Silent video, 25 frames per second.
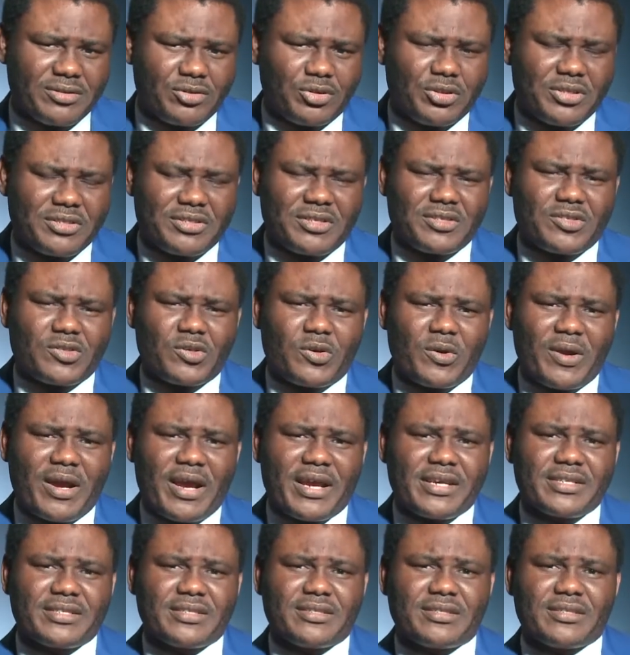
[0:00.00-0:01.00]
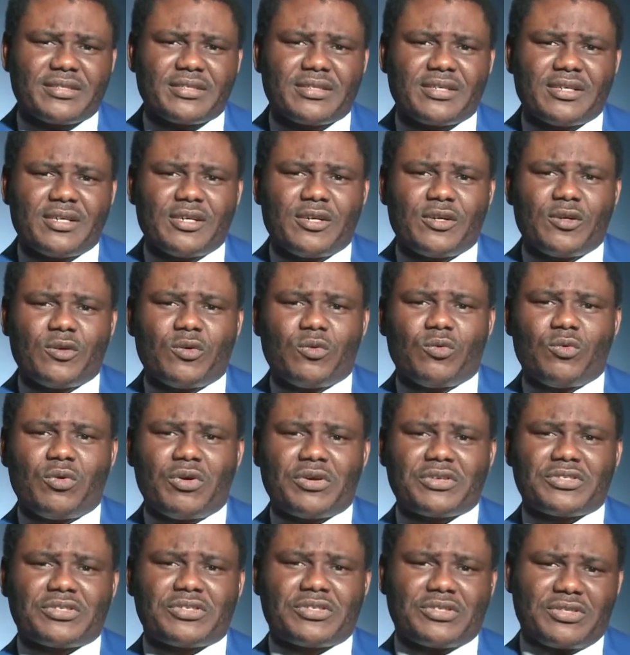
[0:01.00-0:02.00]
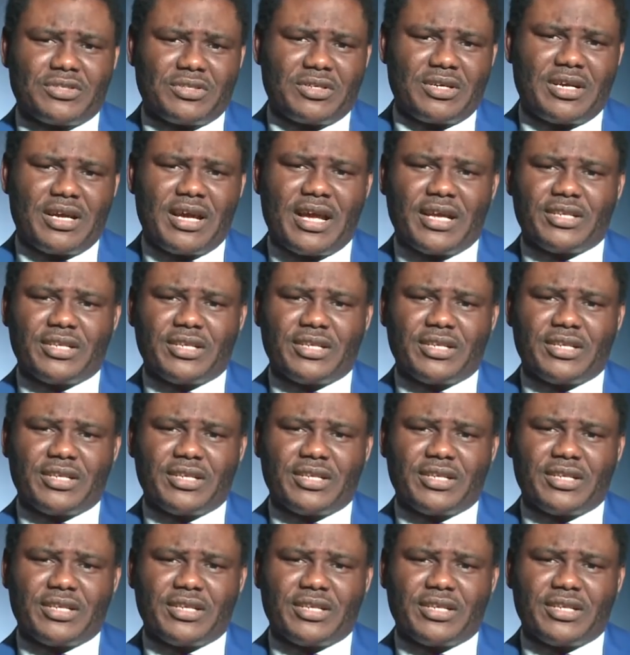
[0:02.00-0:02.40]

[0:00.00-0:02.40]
Jesus Christ was